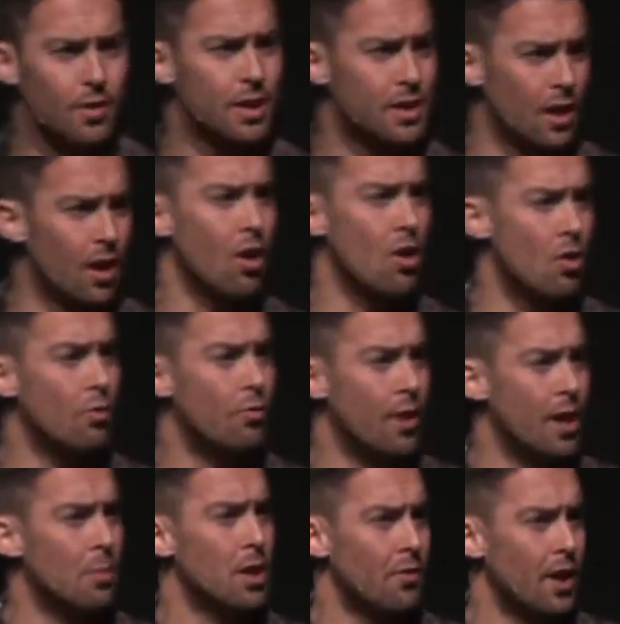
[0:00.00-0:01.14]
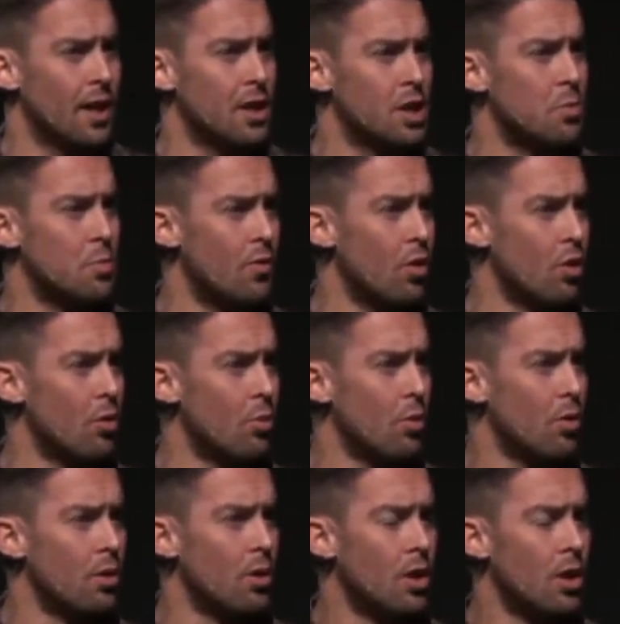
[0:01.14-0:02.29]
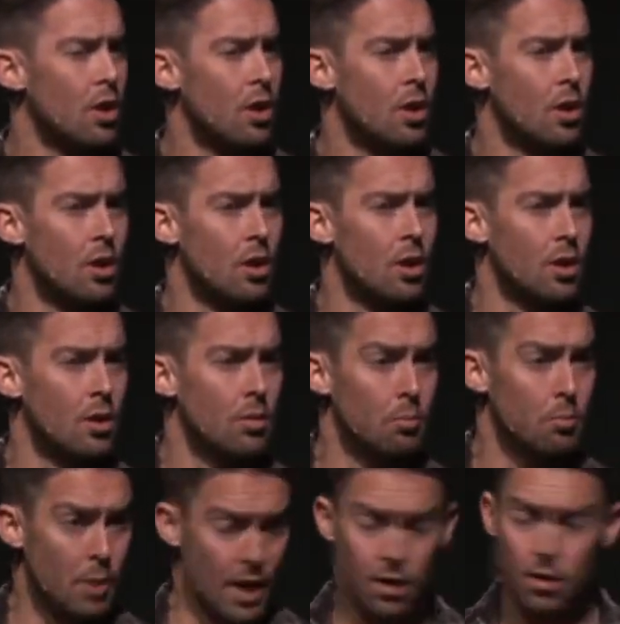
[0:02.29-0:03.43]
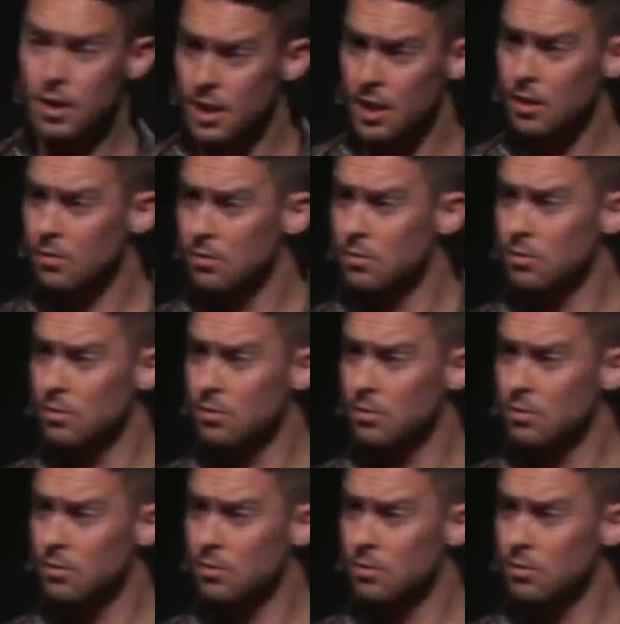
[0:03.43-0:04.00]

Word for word: of this in our own family, if I can just be vulnerable. Parenting